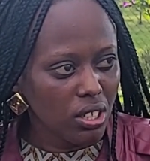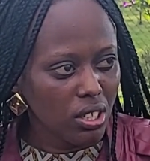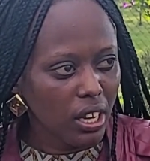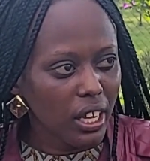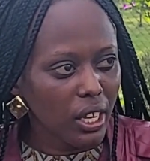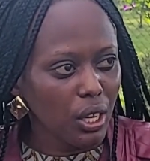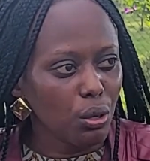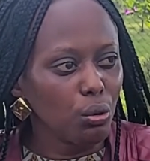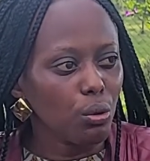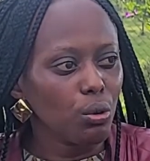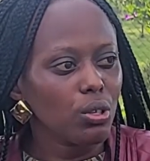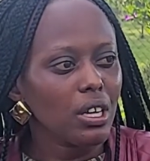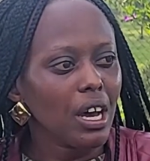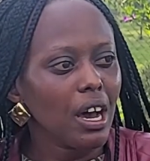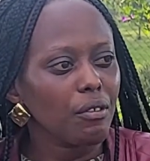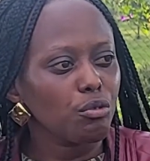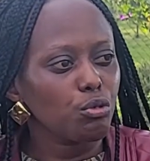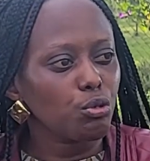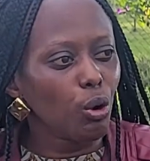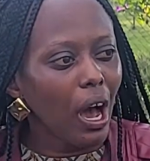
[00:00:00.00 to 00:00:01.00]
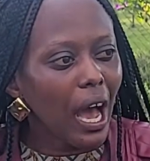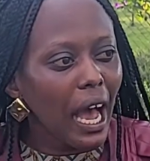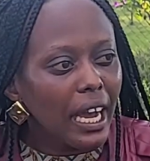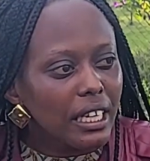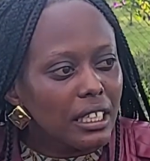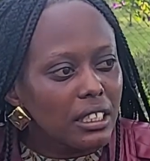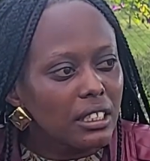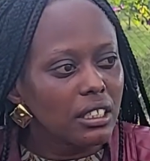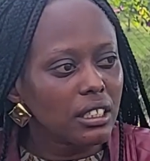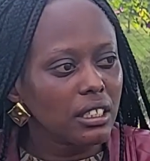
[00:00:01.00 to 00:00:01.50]
Like, you don't have to
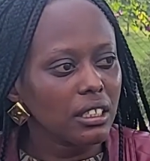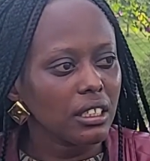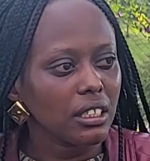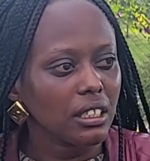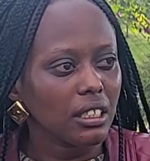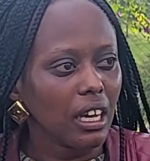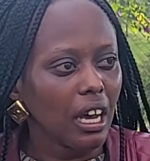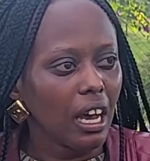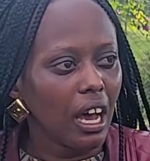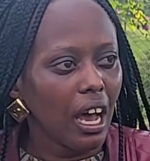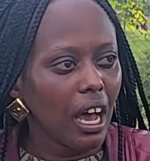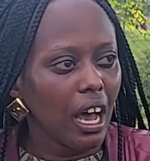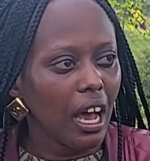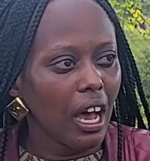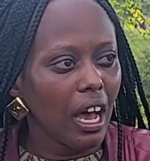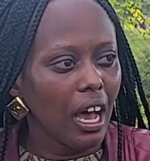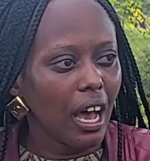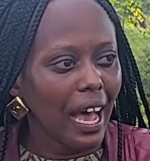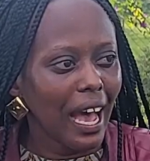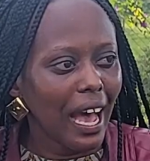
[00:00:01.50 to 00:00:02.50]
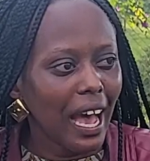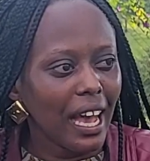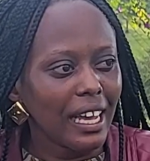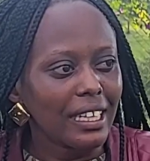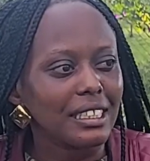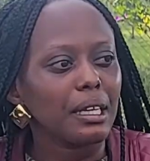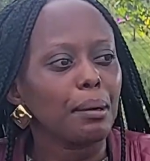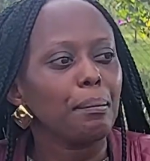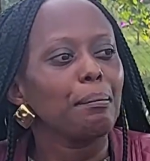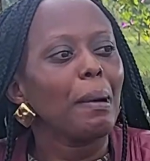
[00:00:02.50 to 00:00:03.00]
act
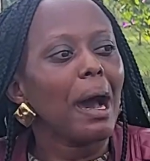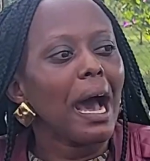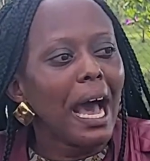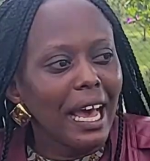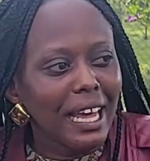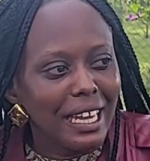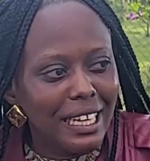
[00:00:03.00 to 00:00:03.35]
as a man.